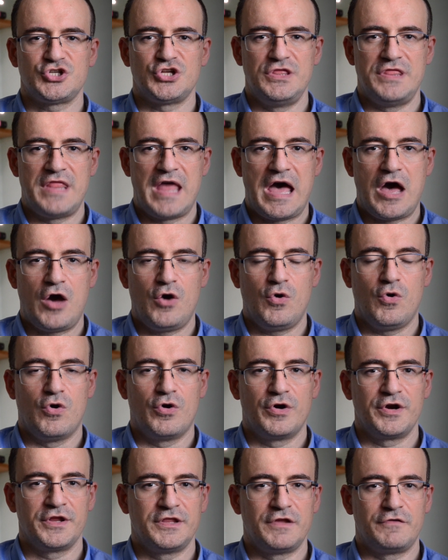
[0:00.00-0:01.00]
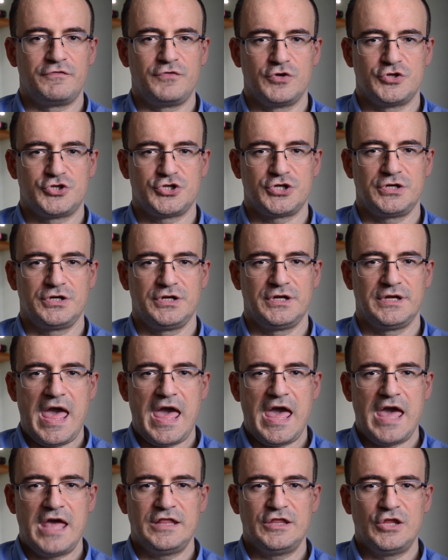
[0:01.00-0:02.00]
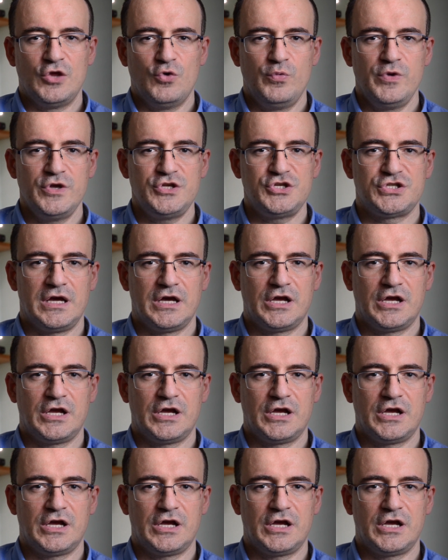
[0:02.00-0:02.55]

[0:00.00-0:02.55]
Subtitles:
now or in the future? And which